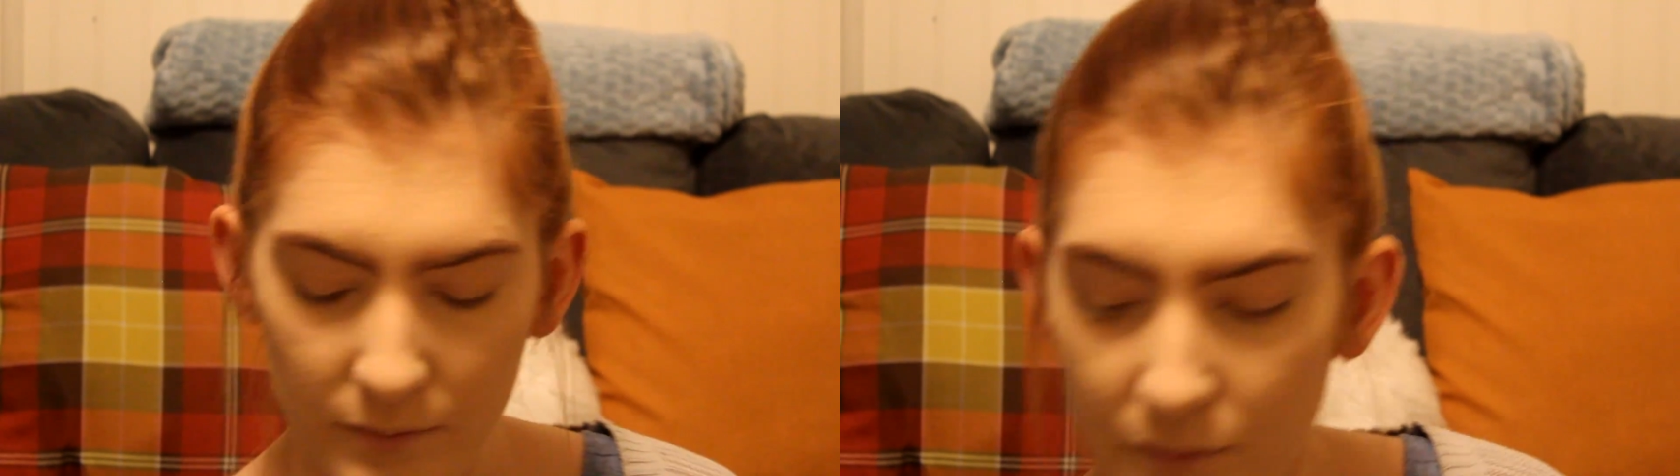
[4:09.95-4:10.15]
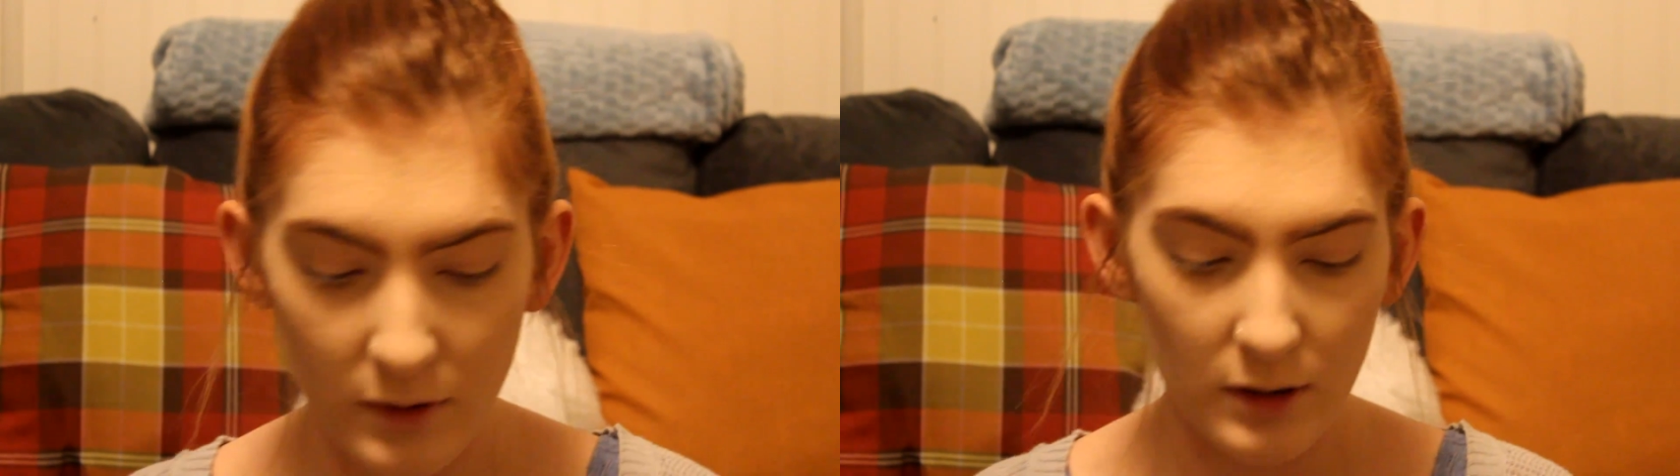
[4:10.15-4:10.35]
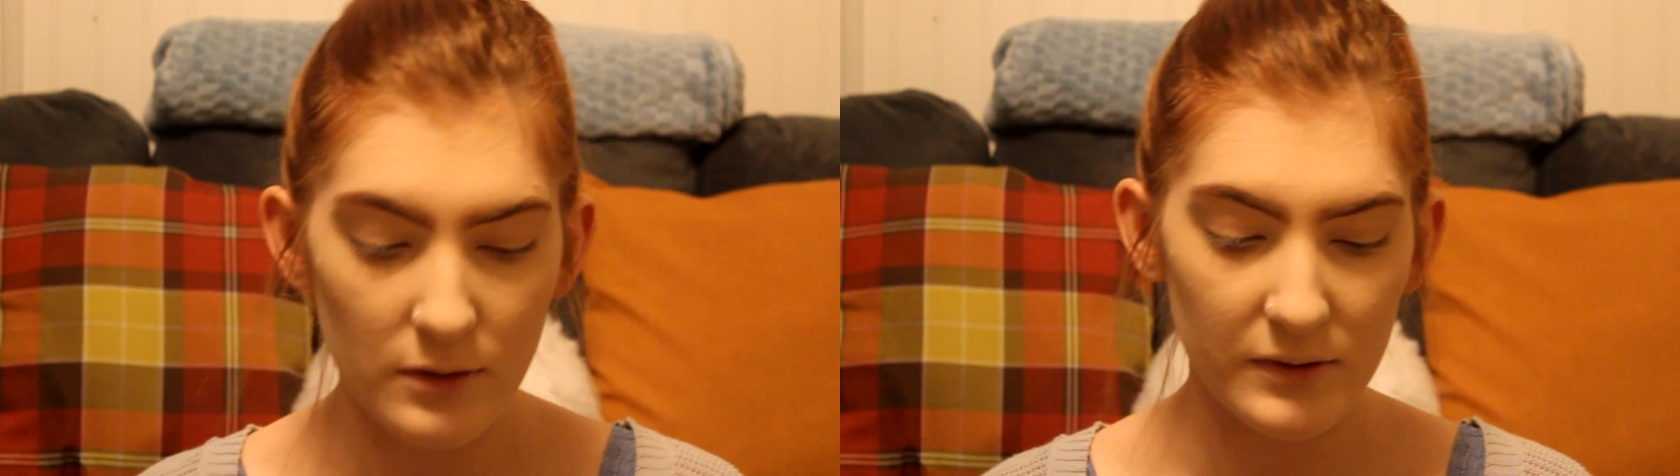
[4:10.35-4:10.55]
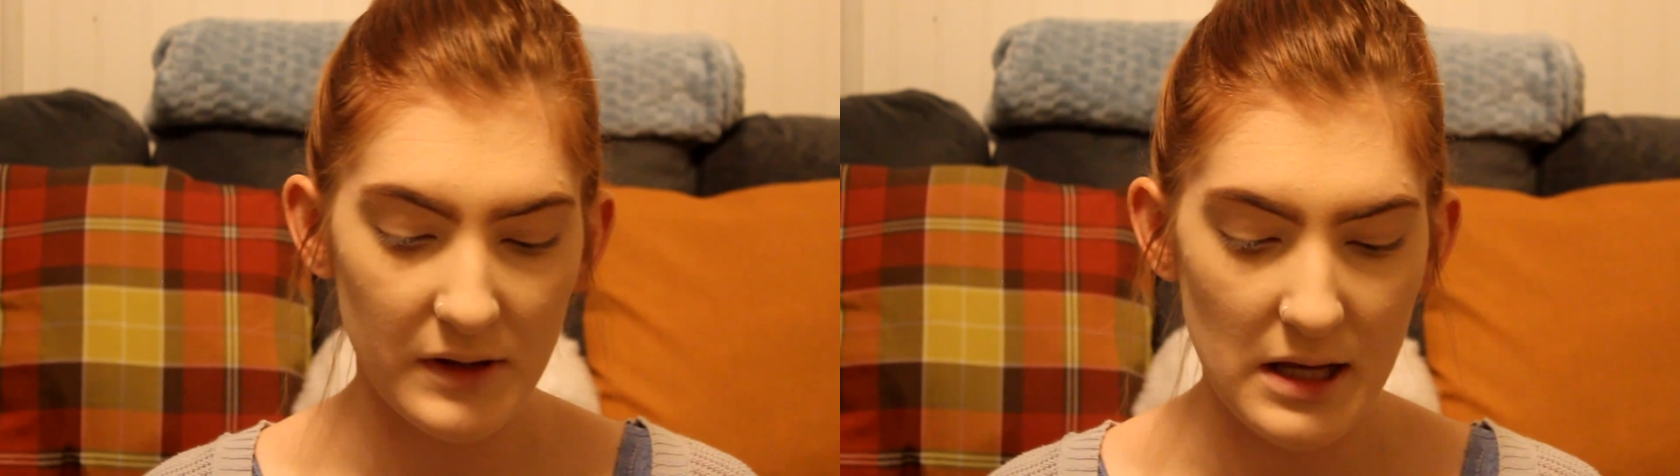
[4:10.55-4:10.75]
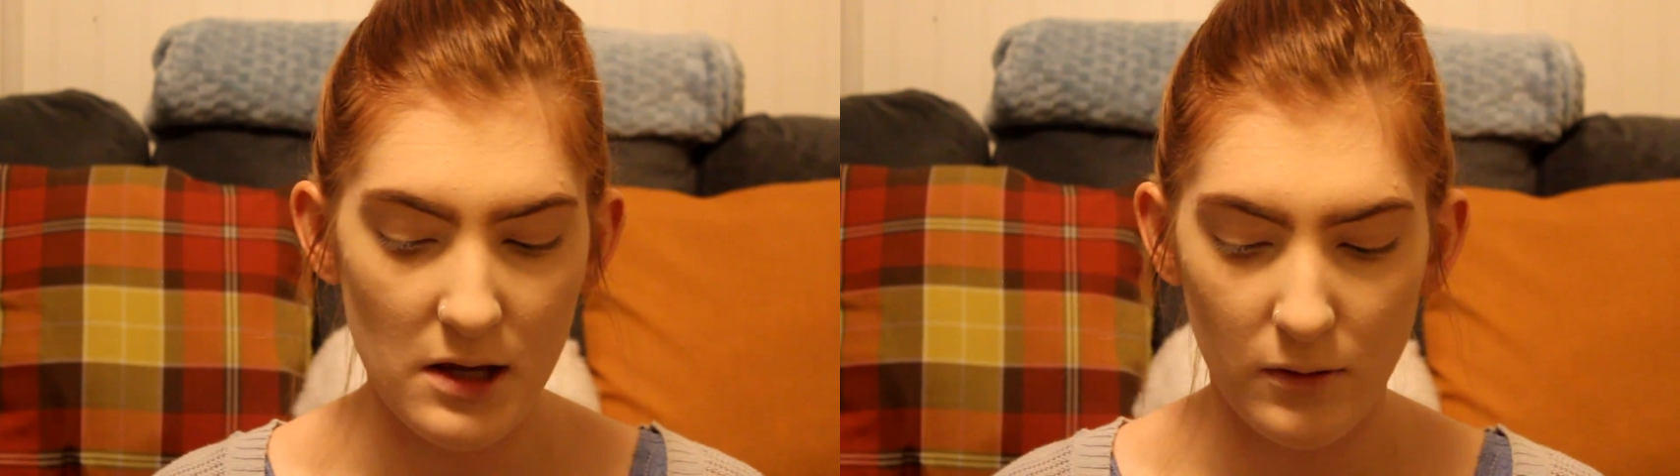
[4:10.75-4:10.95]
I'm going to use
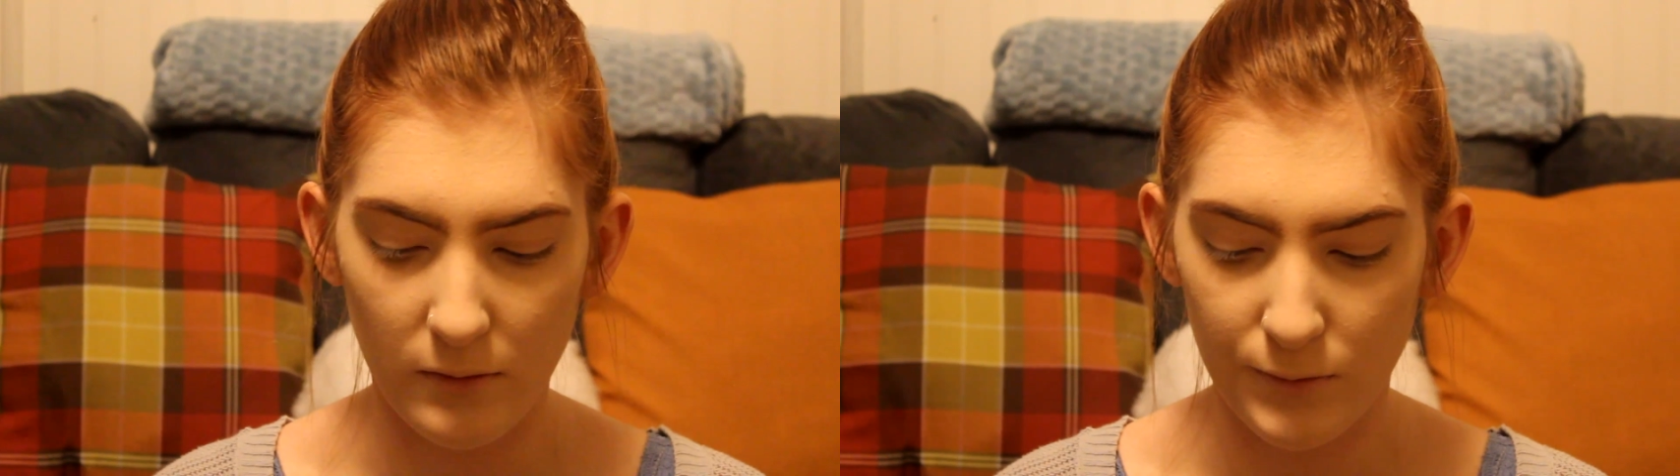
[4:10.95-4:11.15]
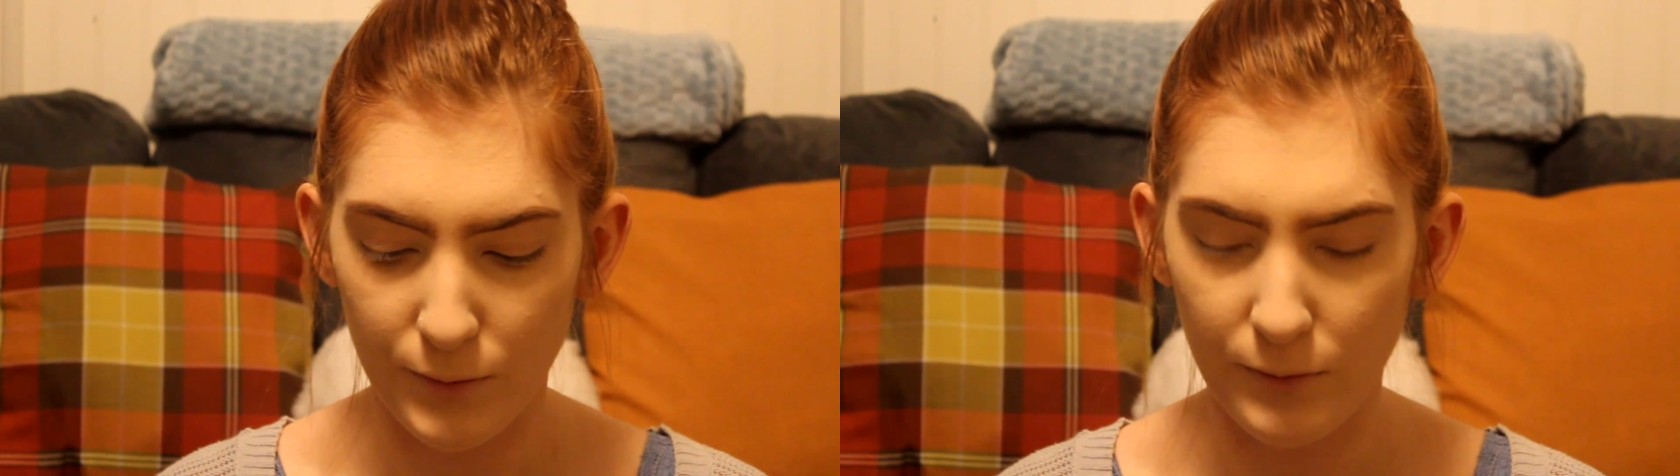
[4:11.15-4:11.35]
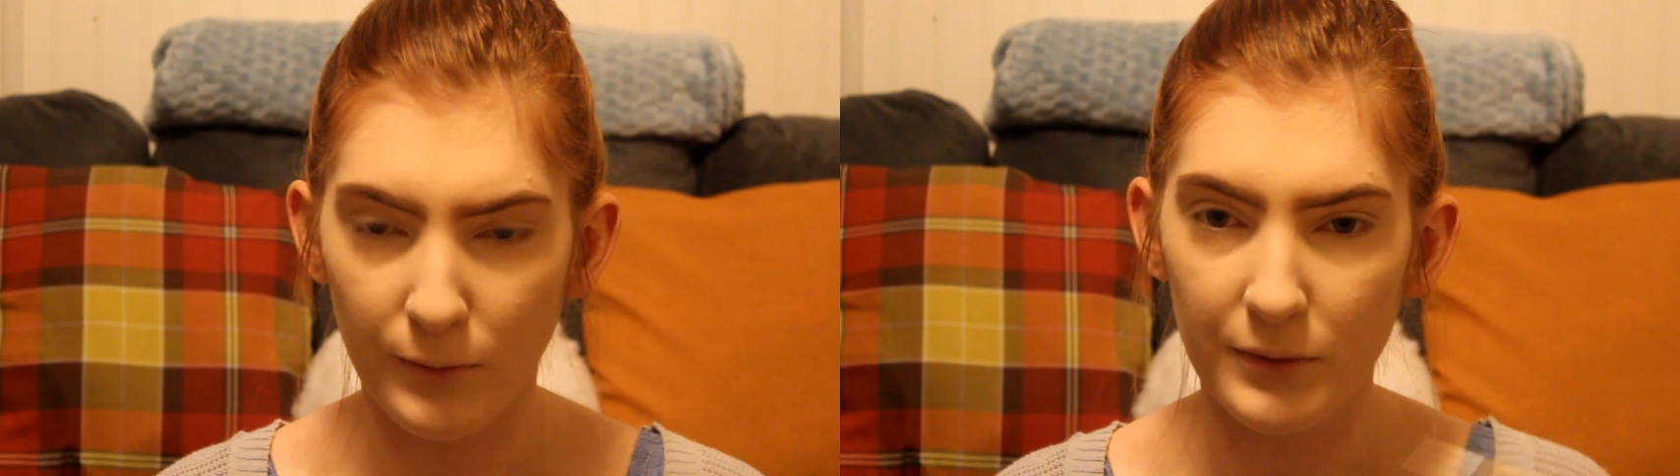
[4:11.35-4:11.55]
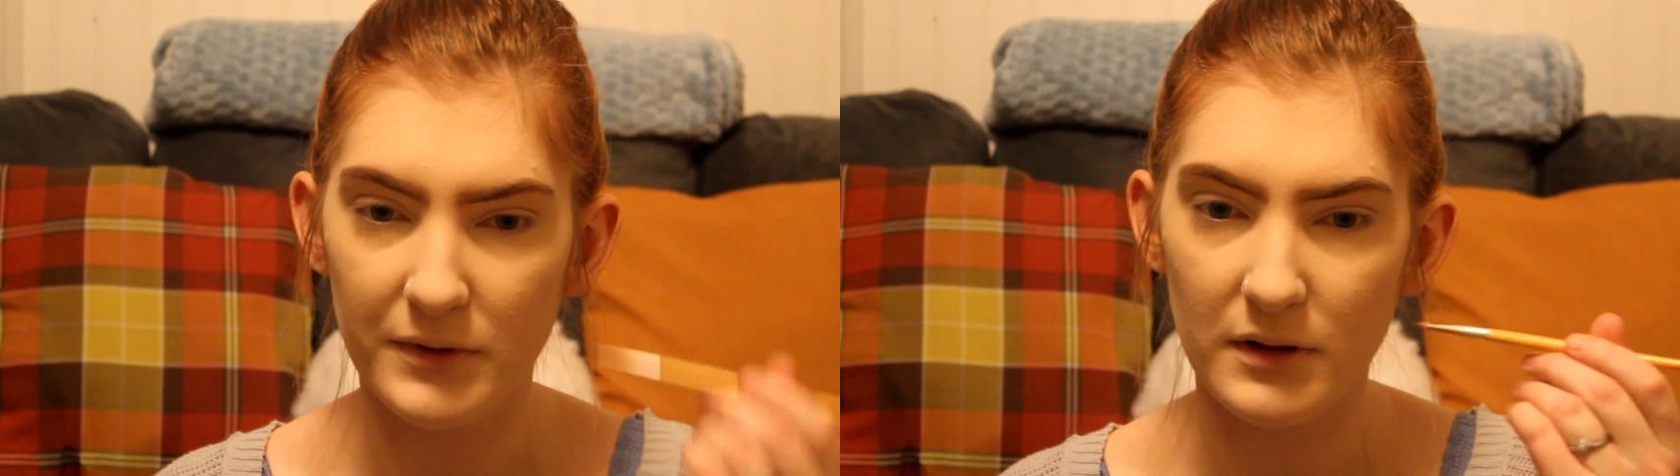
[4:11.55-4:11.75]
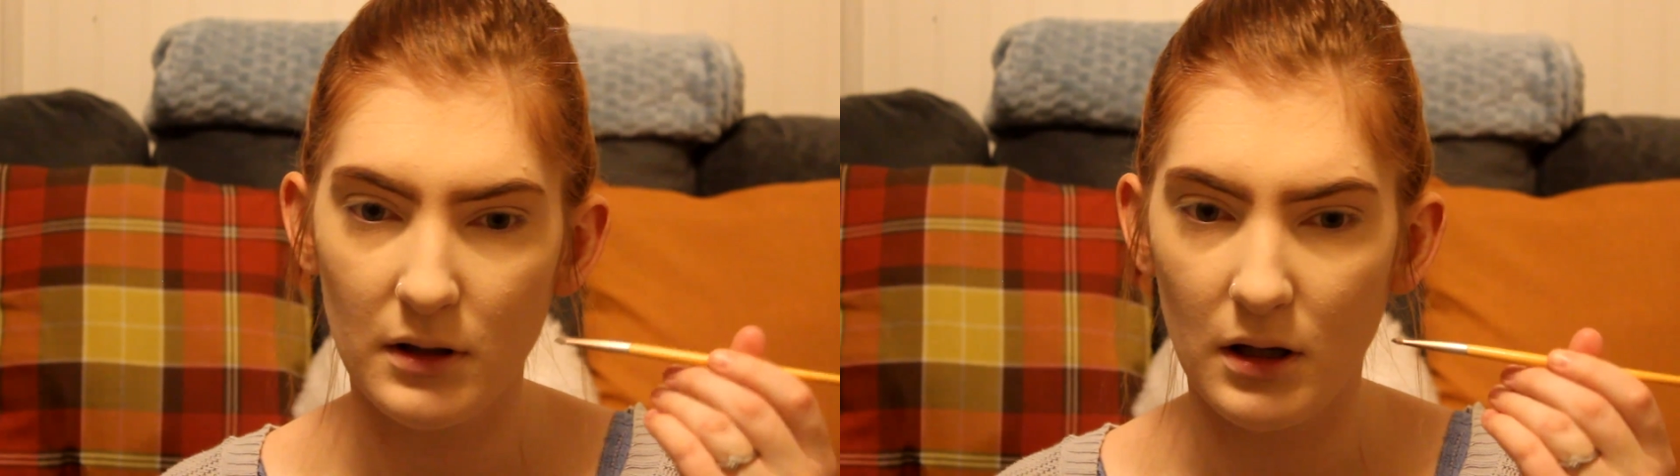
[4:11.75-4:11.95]
the EcoTools